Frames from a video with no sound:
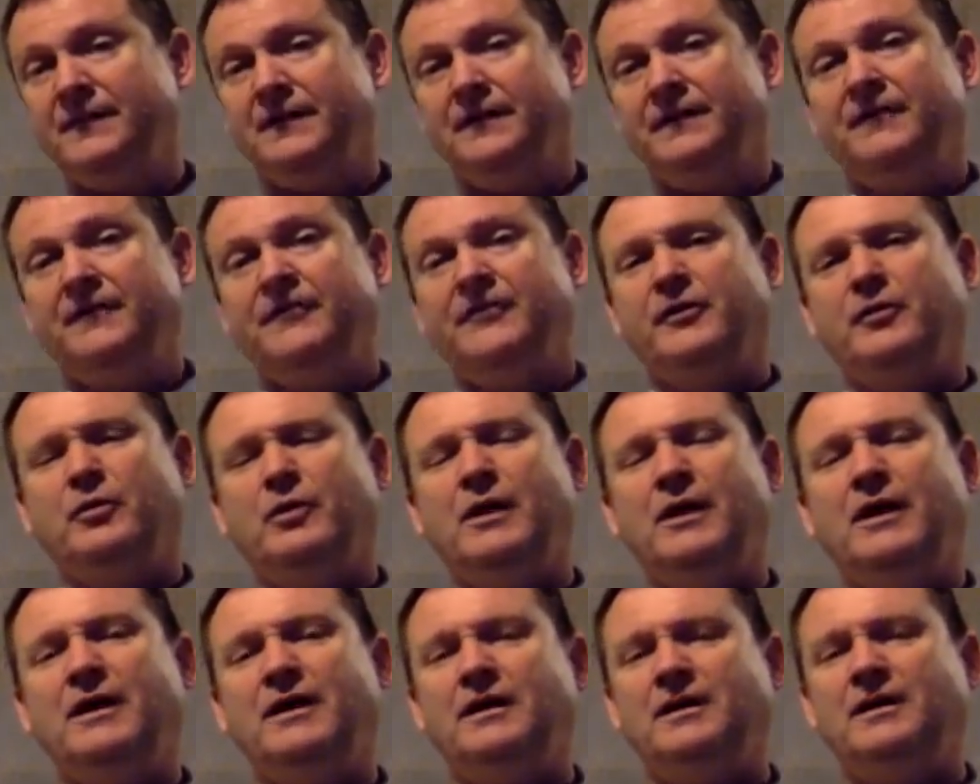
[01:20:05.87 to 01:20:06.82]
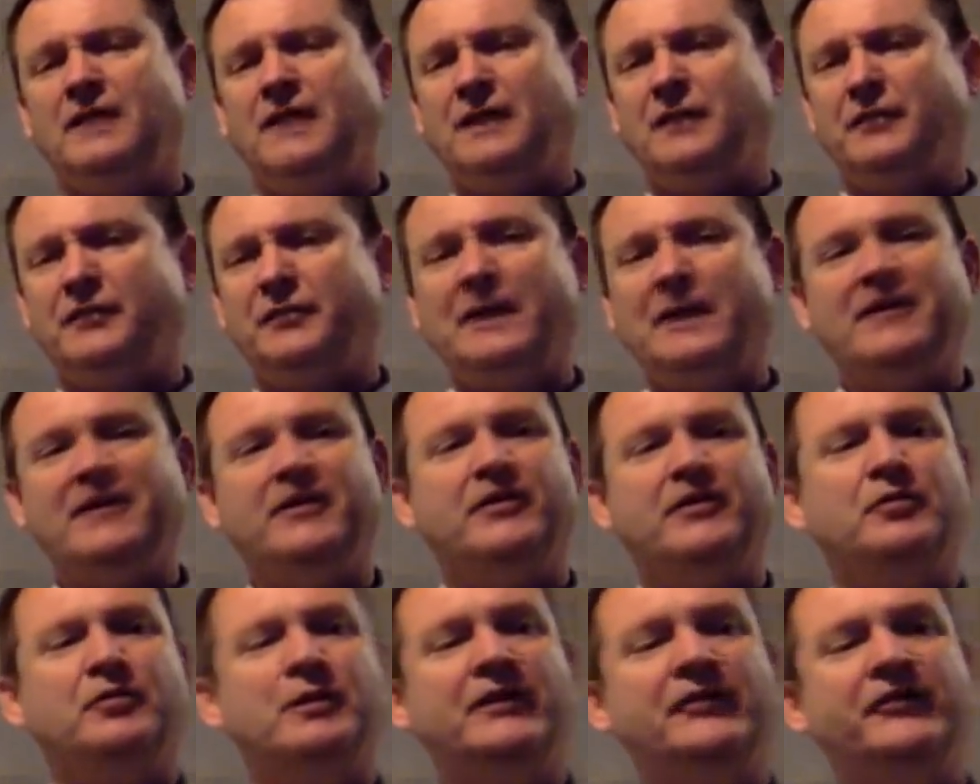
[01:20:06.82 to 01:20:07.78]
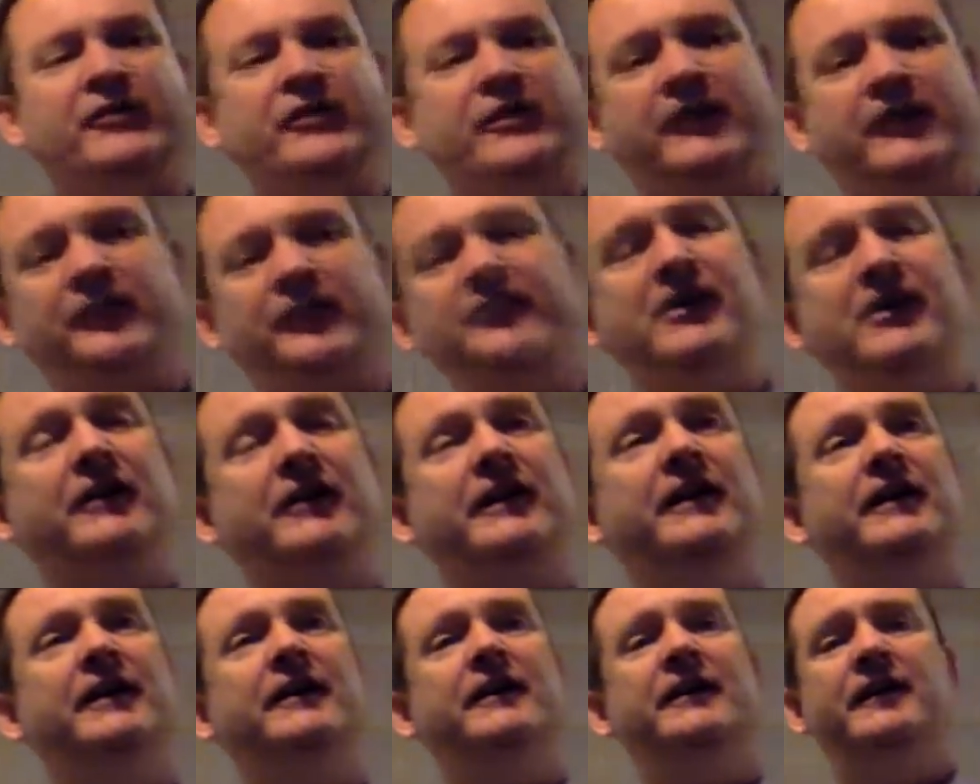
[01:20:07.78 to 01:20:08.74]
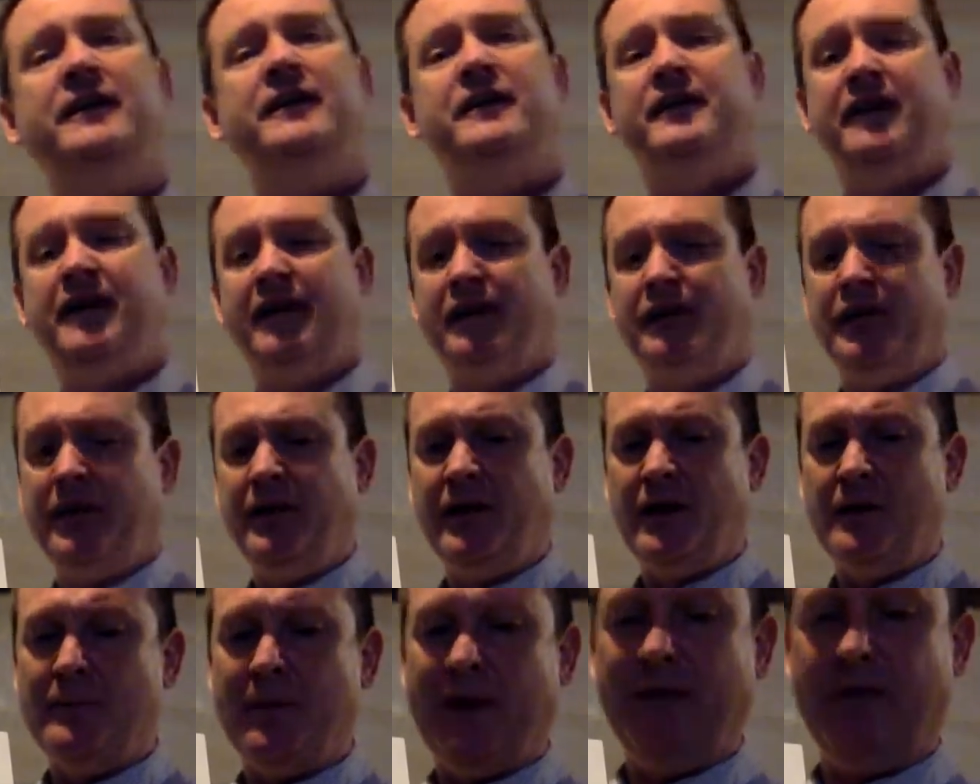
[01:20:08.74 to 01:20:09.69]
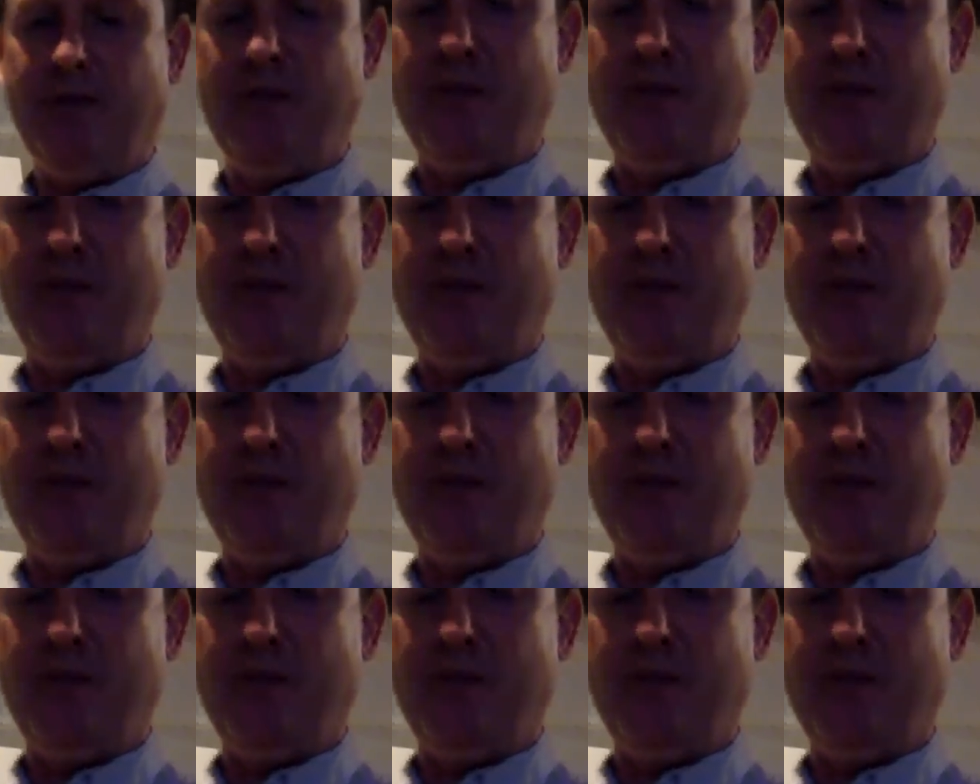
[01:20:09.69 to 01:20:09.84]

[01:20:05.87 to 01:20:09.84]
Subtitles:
So while I was waiting on the question, I snuck in, and I think I made the